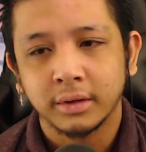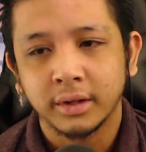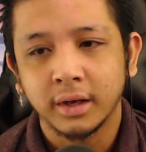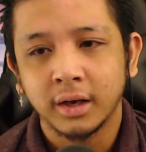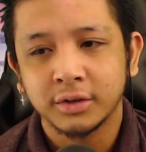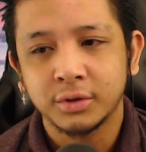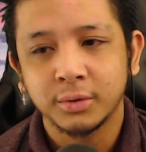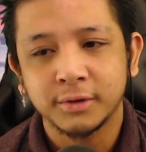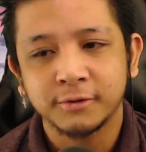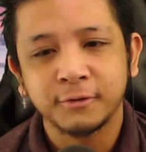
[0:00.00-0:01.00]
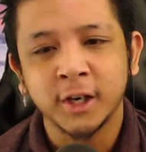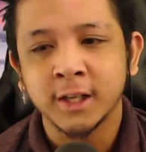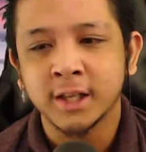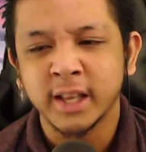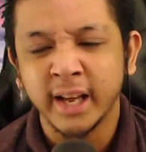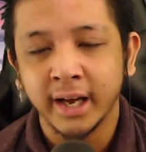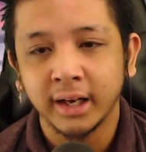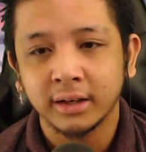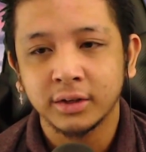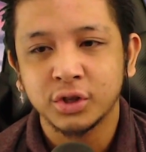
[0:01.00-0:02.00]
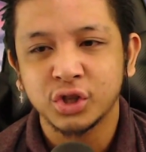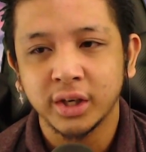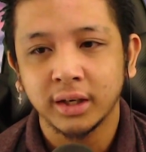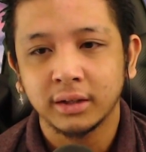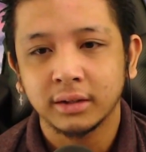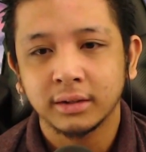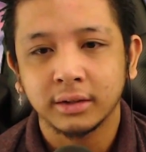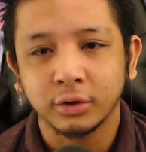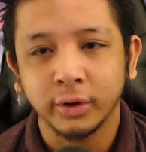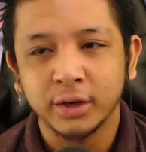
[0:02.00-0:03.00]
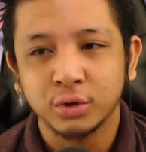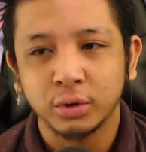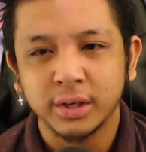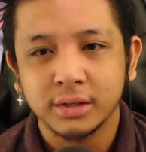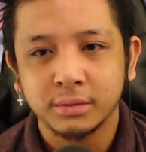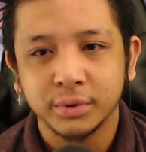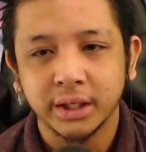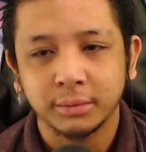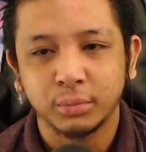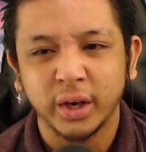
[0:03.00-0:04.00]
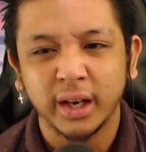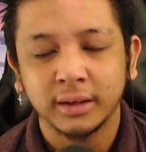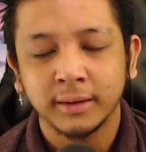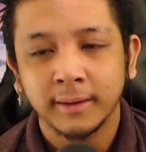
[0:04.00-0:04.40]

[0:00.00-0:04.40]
Theon's doing his fucking thing, good shit. Greyjoys, protecting Brienne.